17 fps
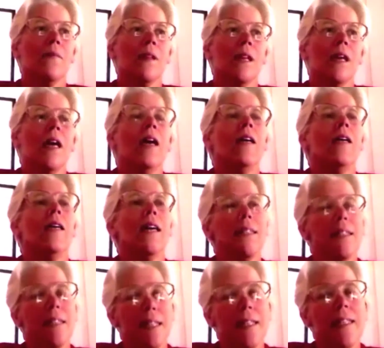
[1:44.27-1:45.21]
Yes,
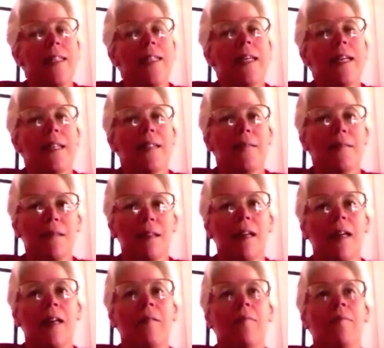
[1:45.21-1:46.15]
they did.
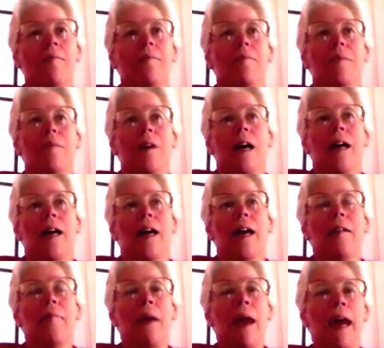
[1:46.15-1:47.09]
Um, I had
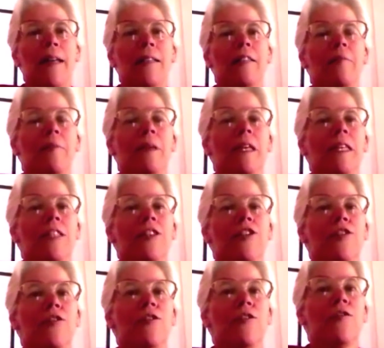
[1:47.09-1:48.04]
abandonment
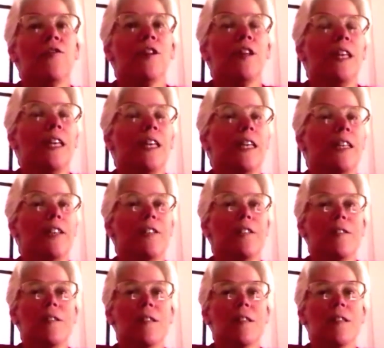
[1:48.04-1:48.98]
issues for
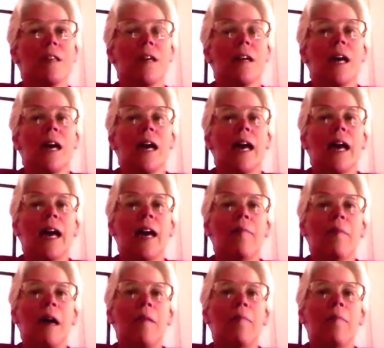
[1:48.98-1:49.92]
years, and
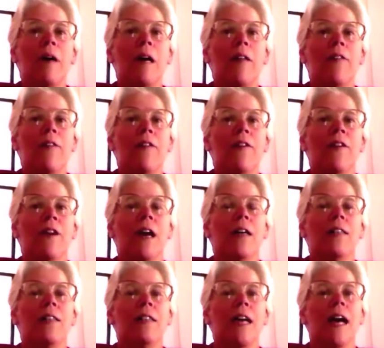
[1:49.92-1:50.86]
my mother,
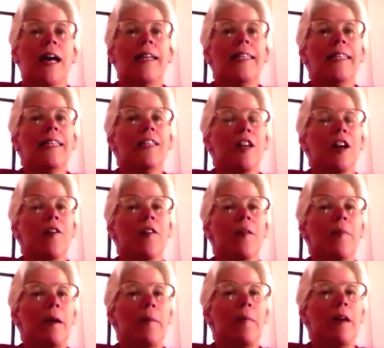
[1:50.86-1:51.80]
see, I didn't know that
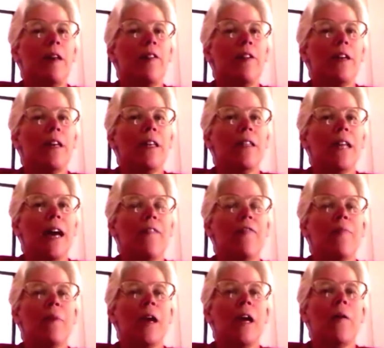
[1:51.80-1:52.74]
my mother had left,
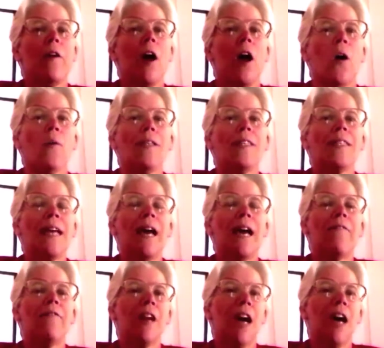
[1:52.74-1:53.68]
but I would always have
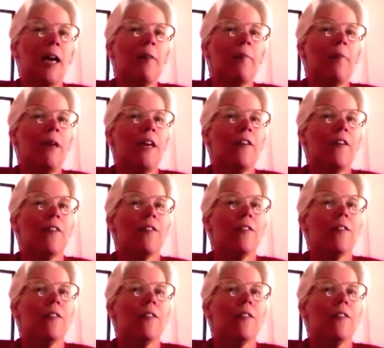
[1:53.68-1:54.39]
nightmares